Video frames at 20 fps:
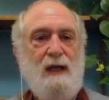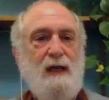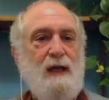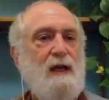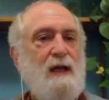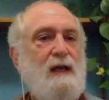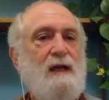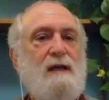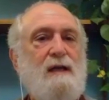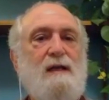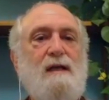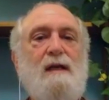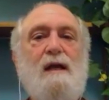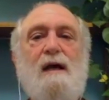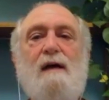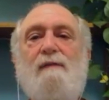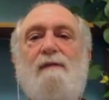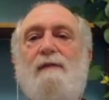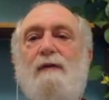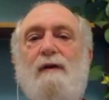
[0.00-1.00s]
He
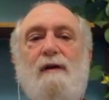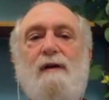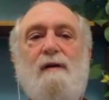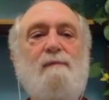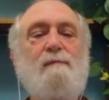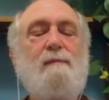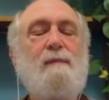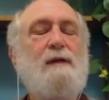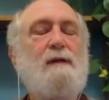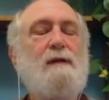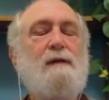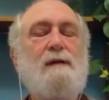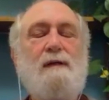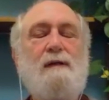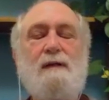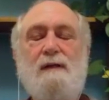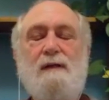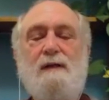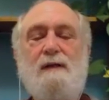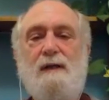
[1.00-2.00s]
never in a
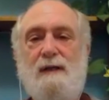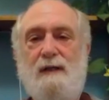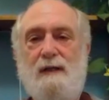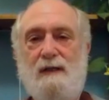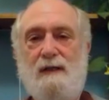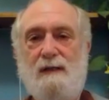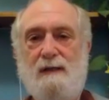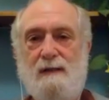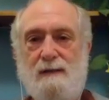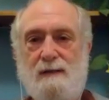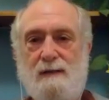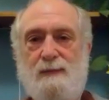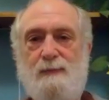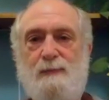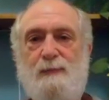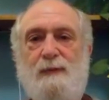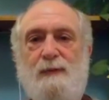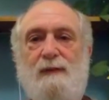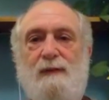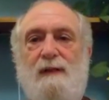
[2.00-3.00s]
million years
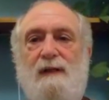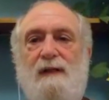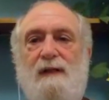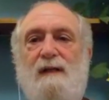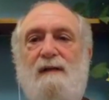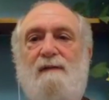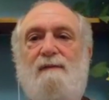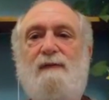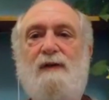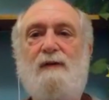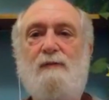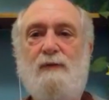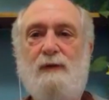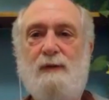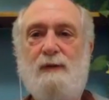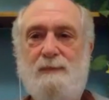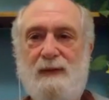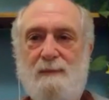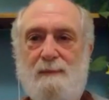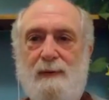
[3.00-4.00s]
believed it
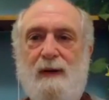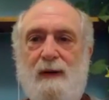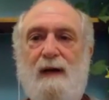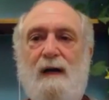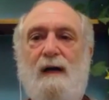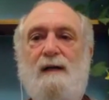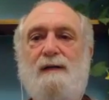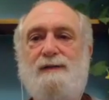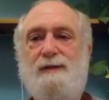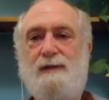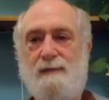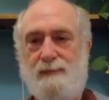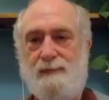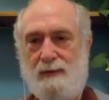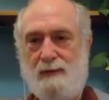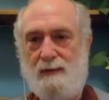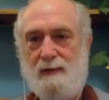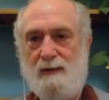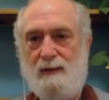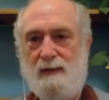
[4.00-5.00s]
would be
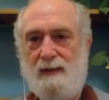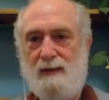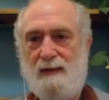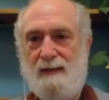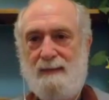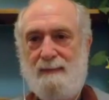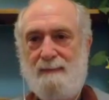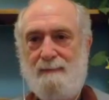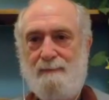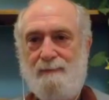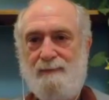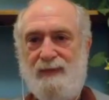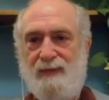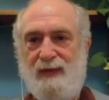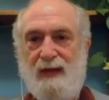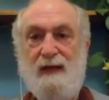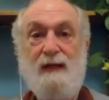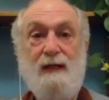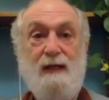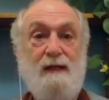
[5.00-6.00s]
possible
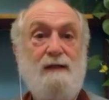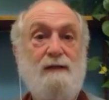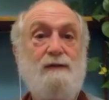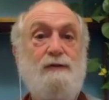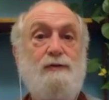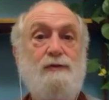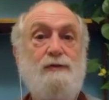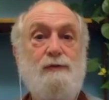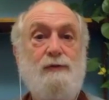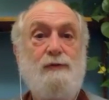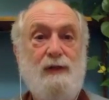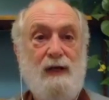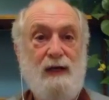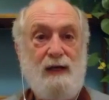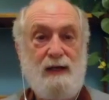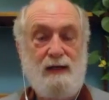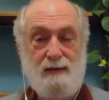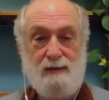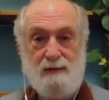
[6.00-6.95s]
that he could do that.